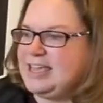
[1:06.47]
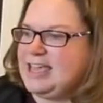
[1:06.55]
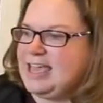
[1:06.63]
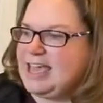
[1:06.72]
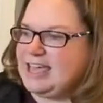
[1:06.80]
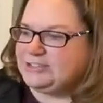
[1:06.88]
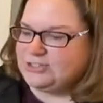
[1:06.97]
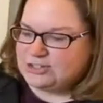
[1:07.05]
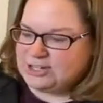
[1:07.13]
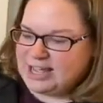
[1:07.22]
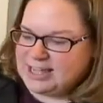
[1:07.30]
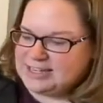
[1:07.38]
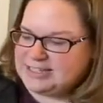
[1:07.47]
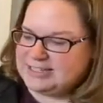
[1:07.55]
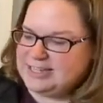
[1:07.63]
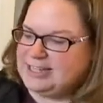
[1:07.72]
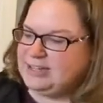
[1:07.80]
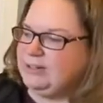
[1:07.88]
And John is
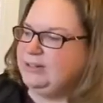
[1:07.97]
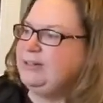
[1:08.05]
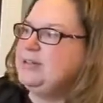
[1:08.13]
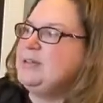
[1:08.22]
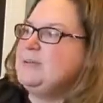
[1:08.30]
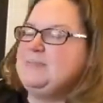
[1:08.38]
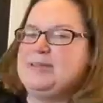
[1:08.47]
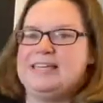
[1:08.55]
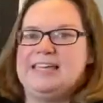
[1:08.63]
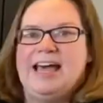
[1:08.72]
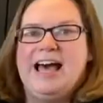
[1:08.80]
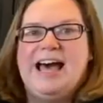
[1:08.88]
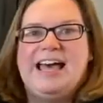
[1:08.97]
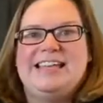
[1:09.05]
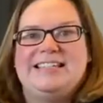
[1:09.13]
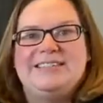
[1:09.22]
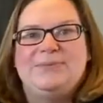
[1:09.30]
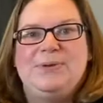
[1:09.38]
here
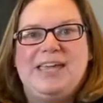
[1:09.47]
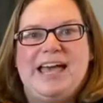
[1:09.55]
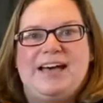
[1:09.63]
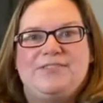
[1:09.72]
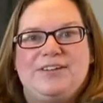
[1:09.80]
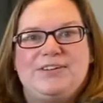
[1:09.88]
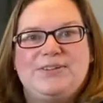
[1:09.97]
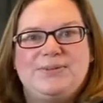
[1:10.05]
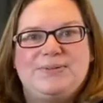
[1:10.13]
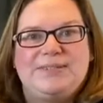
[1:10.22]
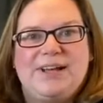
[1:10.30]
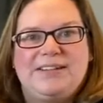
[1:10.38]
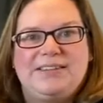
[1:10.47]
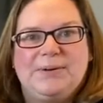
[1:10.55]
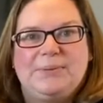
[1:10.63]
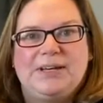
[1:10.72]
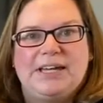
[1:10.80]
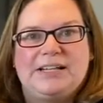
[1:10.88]
because we have a new song that
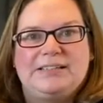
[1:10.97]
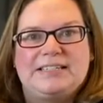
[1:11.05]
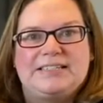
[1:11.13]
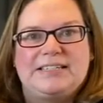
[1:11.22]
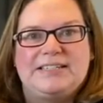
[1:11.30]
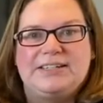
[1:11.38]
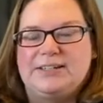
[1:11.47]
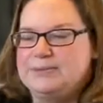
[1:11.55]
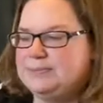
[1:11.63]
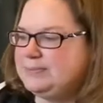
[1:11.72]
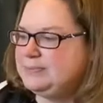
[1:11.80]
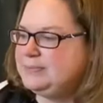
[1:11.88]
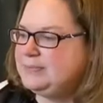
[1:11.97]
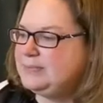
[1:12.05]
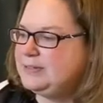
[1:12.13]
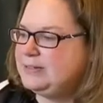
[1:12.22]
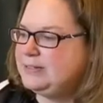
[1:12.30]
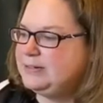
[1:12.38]
we're gonna listen to.
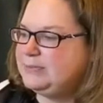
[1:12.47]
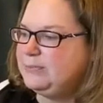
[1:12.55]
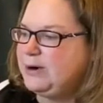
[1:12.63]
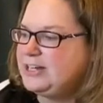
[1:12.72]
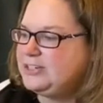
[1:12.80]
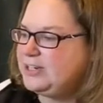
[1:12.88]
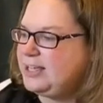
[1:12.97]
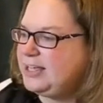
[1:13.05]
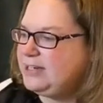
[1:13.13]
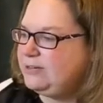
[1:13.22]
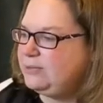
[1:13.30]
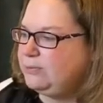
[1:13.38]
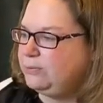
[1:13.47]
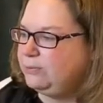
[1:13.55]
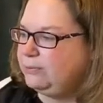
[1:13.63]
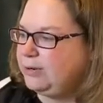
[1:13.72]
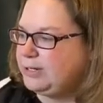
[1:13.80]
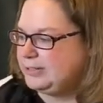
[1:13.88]
Right, John?
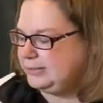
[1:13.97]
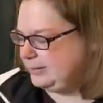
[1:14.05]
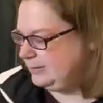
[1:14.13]
Right.